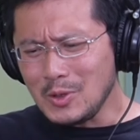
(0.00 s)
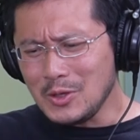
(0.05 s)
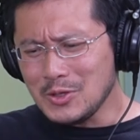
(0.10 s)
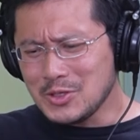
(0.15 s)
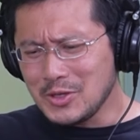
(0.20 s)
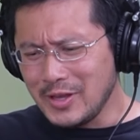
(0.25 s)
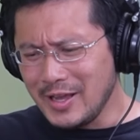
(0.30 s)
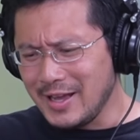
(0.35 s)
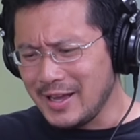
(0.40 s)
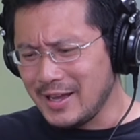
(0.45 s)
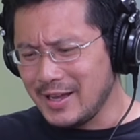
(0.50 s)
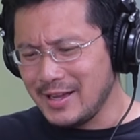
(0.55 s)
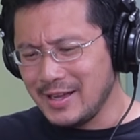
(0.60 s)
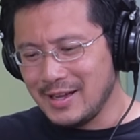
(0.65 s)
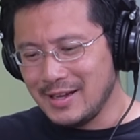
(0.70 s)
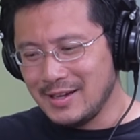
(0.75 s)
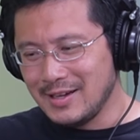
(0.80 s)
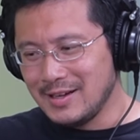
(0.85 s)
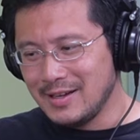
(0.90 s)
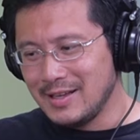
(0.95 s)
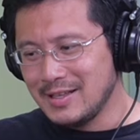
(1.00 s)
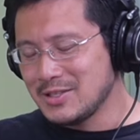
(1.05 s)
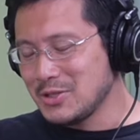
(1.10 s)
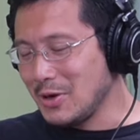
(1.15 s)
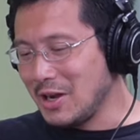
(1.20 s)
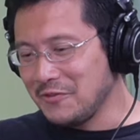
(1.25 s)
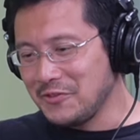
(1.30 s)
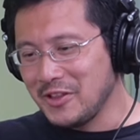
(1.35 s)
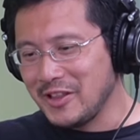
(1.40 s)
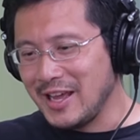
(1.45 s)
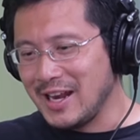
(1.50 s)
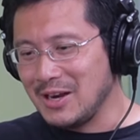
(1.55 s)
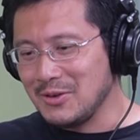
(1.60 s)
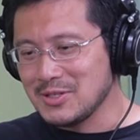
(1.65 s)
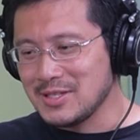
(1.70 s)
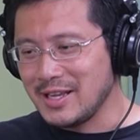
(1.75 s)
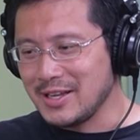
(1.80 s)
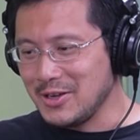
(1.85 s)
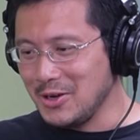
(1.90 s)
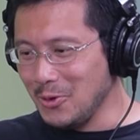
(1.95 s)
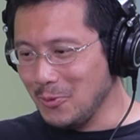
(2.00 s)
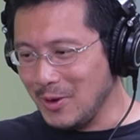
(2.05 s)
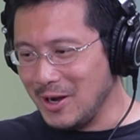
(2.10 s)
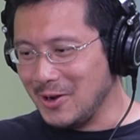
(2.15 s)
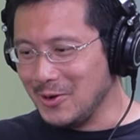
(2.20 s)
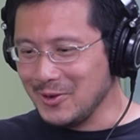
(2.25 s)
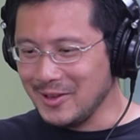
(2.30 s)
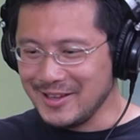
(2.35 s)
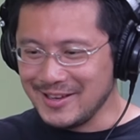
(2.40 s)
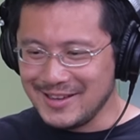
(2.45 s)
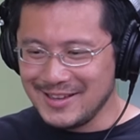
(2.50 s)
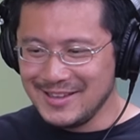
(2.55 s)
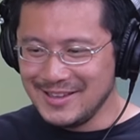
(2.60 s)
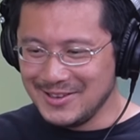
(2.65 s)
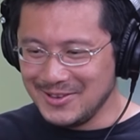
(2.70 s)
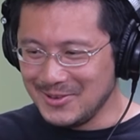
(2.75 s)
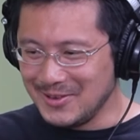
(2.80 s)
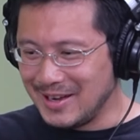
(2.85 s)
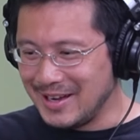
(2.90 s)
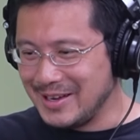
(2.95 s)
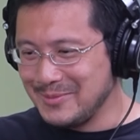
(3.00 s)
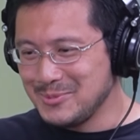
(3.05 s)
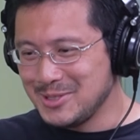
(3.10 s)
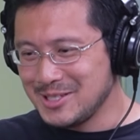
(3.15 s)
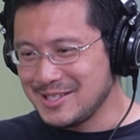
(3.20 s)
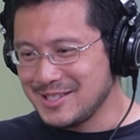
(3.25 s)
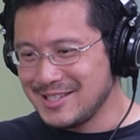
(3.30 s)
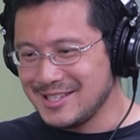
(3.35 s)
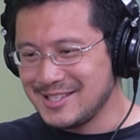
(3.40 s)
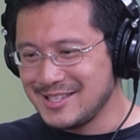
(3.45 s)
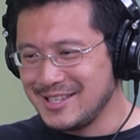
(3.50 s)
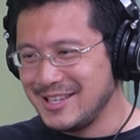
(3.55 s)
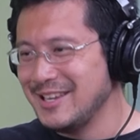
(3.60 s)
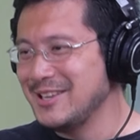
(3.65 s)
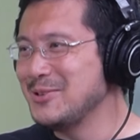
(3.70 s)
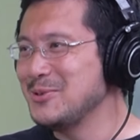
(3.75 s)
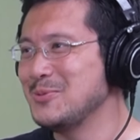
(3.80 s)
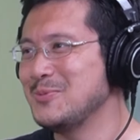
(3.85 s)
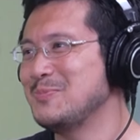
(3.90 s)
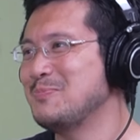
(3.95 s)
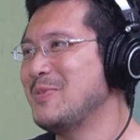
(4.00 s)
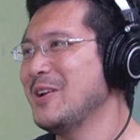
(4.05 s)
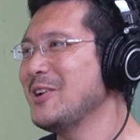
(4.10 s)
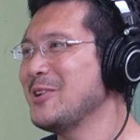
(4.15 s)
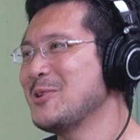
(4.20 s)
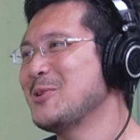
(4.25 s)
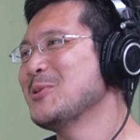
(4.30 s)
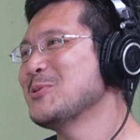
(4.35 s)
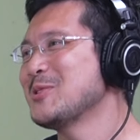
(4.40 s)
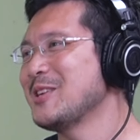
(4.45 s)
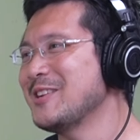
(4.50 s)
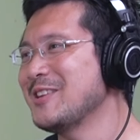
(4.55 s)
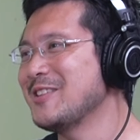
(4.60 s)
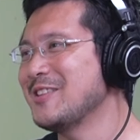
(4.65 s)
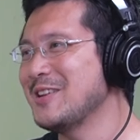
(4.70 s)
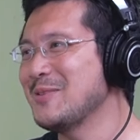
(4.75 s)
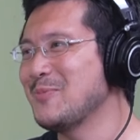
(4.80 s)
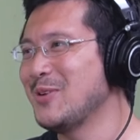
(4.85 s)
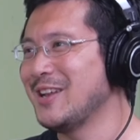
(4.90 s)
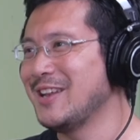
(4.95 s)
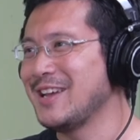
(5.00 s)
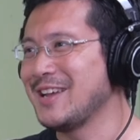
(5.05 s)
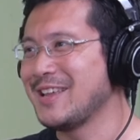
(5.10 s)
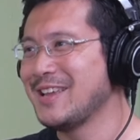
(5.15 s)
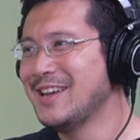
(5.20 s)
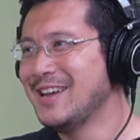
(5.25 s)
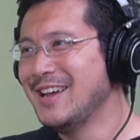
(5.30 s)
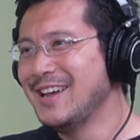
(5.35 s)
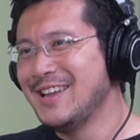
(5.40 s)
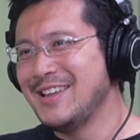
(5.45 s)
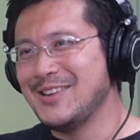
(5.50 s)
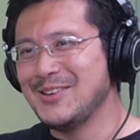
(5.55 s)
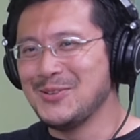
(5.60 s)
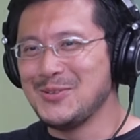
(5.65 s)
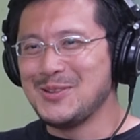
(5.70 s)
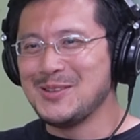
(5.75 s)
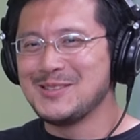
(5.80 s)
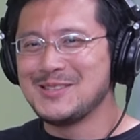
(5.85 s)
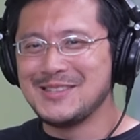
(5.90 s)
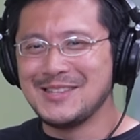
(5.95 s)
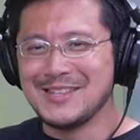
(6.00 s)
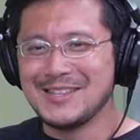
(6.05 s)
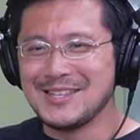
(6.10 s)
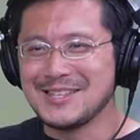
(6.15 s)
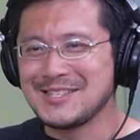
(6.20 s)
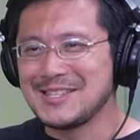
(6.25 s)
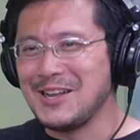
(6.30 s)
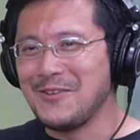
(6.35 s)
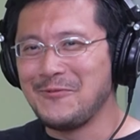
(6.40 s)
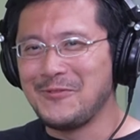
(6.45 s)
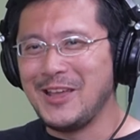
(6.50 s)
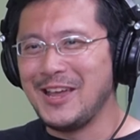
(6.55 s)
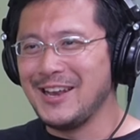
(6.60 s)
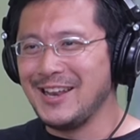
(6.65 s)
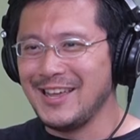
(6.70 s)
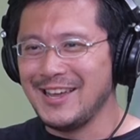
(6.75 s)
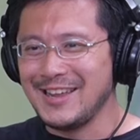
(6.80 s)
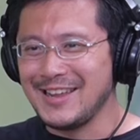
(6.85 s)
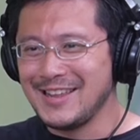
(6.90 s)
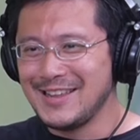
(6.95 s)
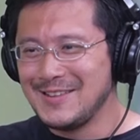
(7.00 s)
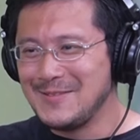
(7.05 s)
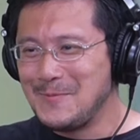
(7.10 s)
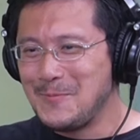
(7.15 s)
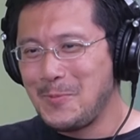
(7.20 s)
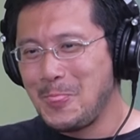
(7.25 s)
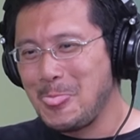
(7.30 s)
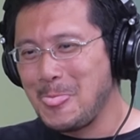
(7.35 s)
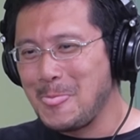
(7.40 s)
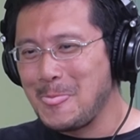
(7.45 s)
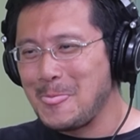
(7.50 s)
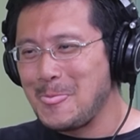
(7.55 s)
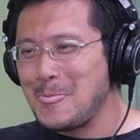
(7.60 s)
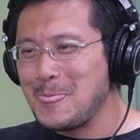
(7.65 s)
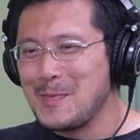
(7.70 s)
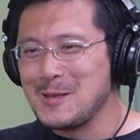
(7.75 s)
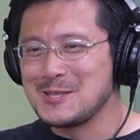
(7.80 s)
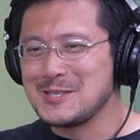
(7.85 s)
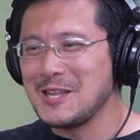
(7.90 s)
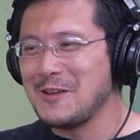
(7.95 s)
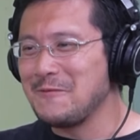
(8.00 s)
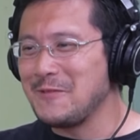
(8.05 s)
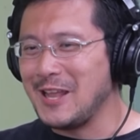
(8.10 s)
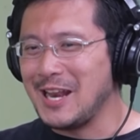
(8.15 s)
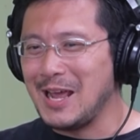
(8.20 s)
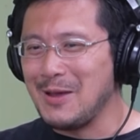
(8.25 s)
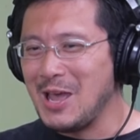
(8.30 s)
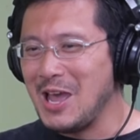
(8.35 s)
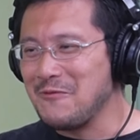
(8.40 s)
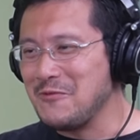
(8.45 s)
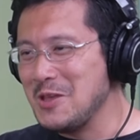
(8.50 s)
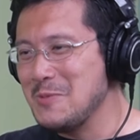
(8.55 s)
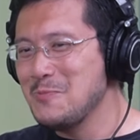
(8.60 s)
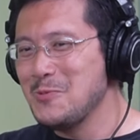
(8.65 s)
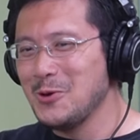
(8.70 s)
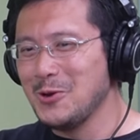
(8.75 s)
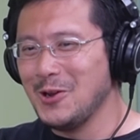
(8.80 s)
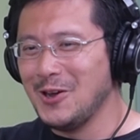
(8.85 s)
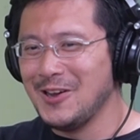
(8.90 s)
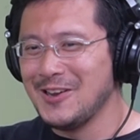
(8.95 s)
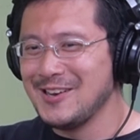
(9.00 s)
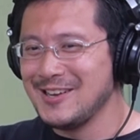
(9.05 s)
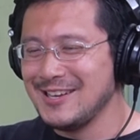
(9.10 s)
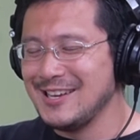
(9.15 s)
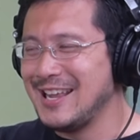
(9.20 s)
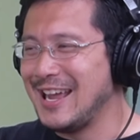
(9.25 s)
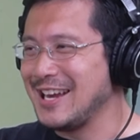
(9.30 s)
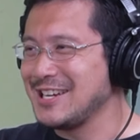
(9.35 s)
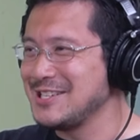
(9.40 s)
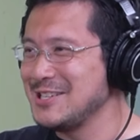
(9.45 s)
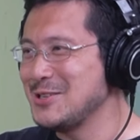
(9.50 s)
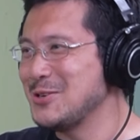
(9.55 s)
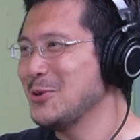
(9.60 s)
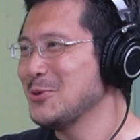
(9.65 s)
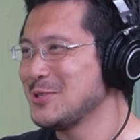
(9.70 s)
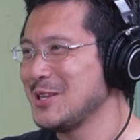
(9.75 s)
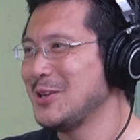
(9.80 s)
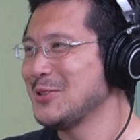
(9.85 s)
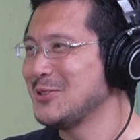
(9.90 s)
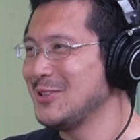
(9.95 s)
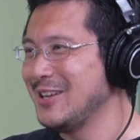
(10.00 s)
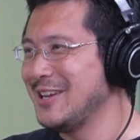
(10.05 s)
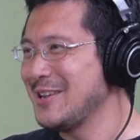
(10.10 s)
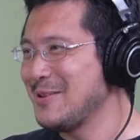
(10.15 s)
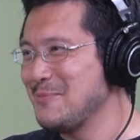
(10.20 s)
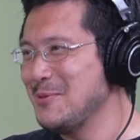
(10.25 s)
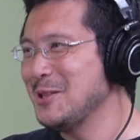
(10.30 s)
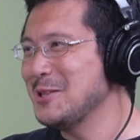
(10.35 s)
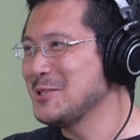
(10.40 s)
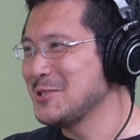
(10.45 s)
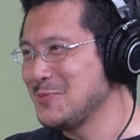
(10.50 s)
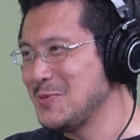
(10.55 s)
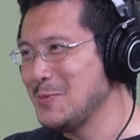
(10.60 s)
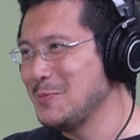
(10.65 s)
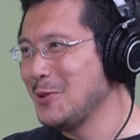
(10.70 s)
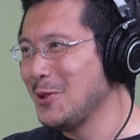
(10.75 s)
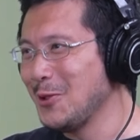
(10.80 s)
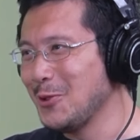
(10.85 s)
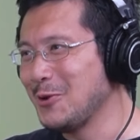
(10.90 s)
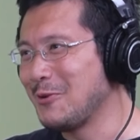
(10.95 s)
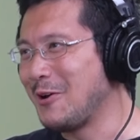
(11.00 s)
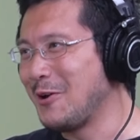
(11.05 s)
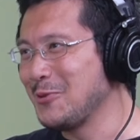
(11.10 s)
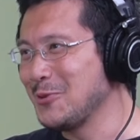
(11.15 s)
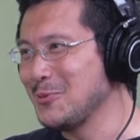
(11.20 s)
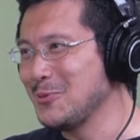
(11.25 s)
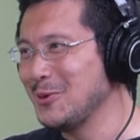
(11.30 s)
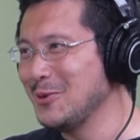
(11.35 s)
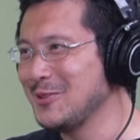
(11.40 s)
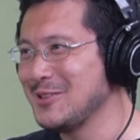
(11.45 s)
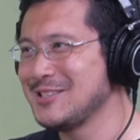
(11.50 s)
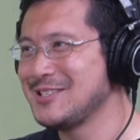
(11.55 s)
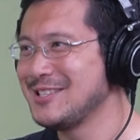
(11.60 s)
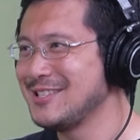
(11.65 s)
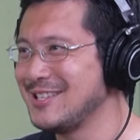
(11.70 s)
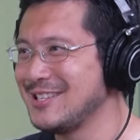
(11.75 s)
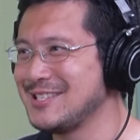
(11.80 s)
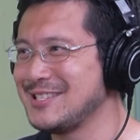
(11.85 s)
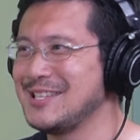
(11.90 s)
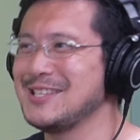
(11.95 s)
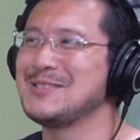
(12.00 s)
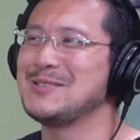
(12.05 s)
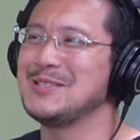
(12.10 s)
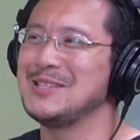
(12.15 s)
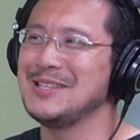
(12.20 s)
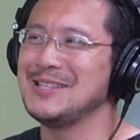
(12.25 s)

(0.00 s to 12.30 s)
so yeah, uh, and so after that, I was like, oh wow, like you know, I'm just this kid who barely knows anything, but like you know, this the, the stuff that like the stuff that I have input on actually goes out to like millions of people all around the world. This this this